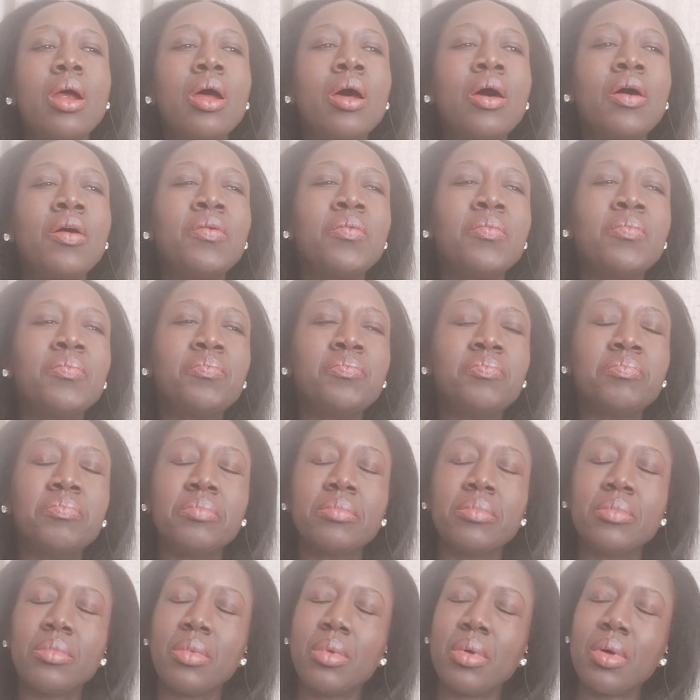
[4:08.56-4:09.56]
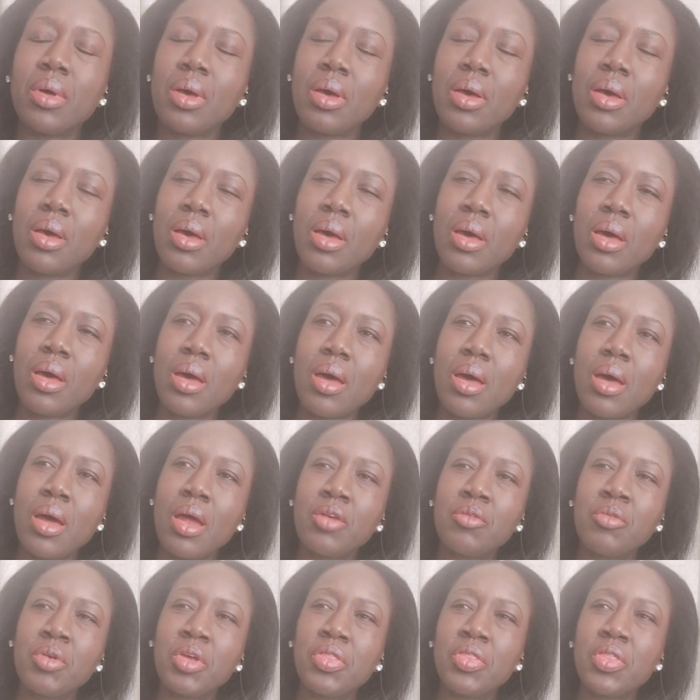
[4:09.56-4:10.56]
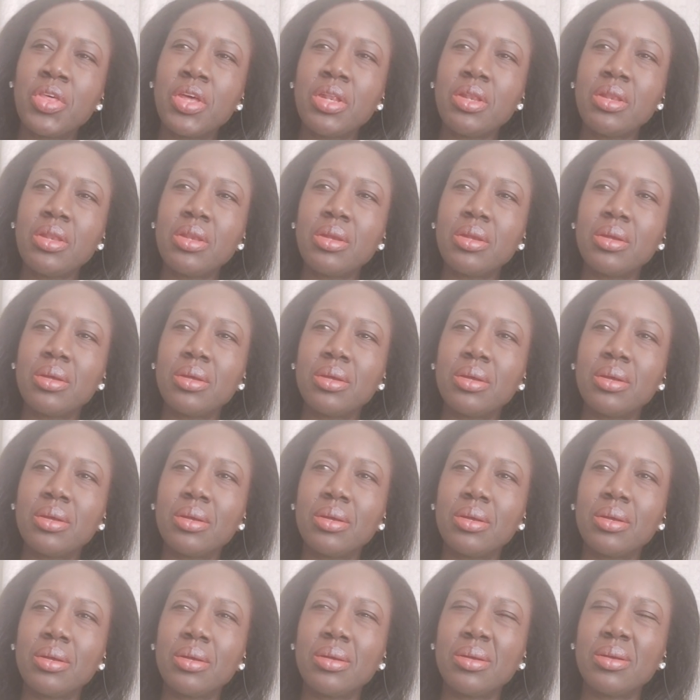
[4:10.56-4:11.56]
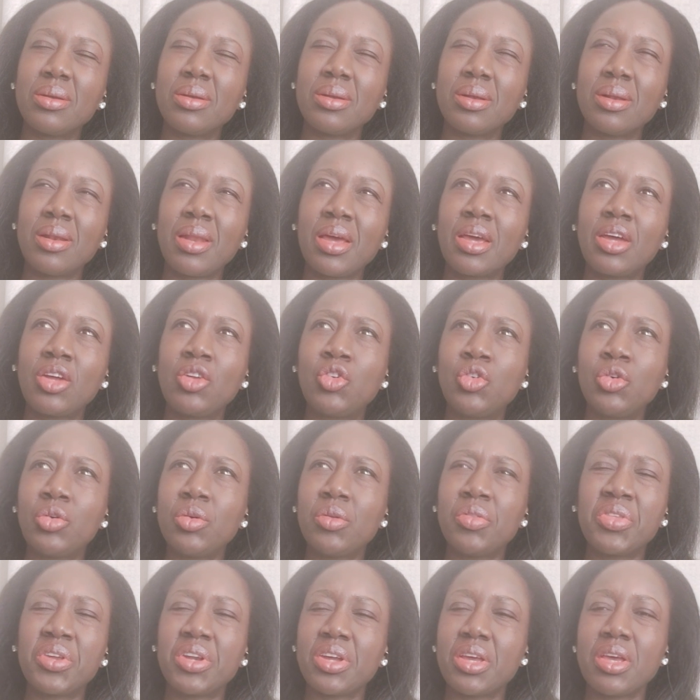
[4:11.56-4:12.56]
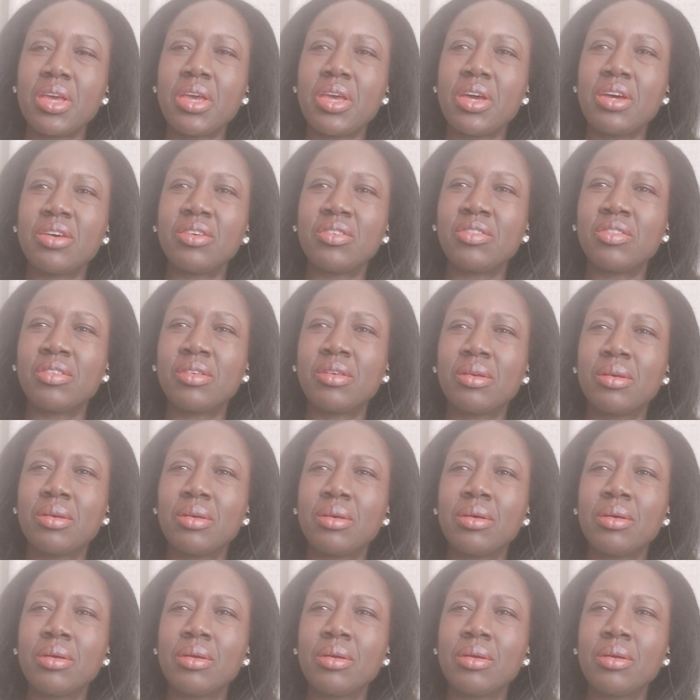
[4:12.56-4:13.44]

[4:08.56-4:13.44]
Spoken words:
And within like 2 3 years,